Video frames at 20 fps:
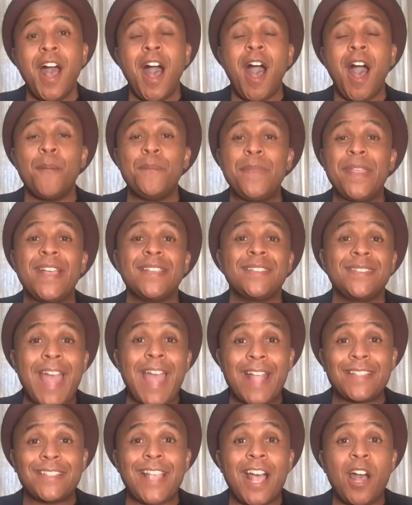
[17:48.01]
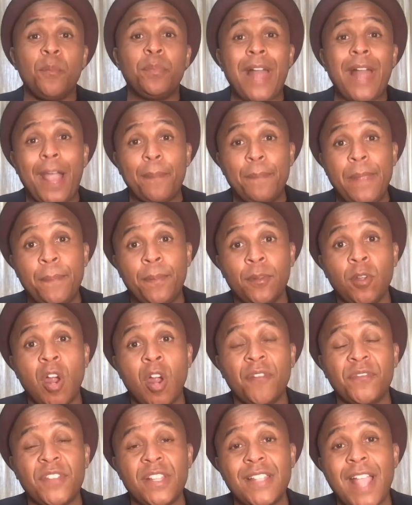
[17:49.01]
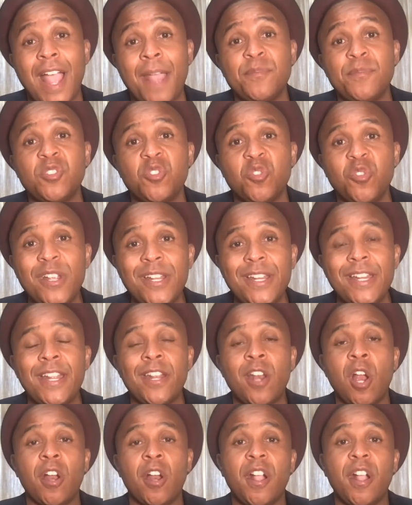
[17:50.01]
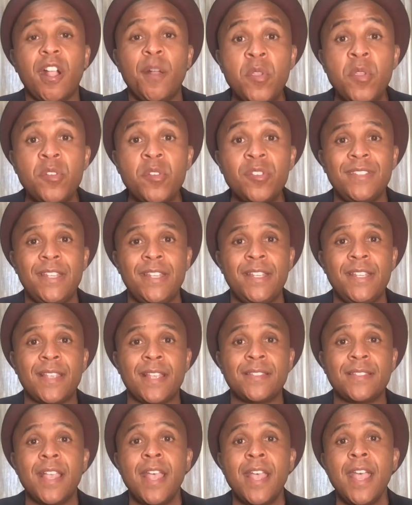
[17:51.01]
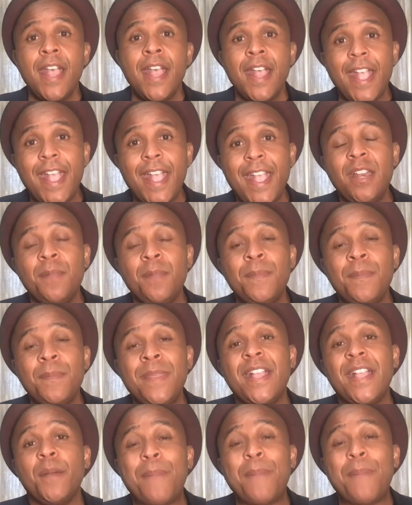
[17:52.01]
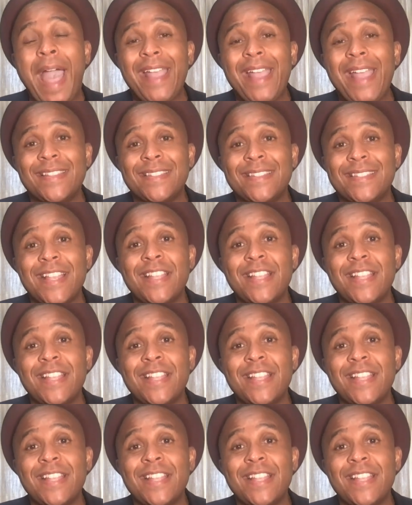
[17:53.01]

Um, because that's how black people are oftentimes treated in our communities as enemy combatants.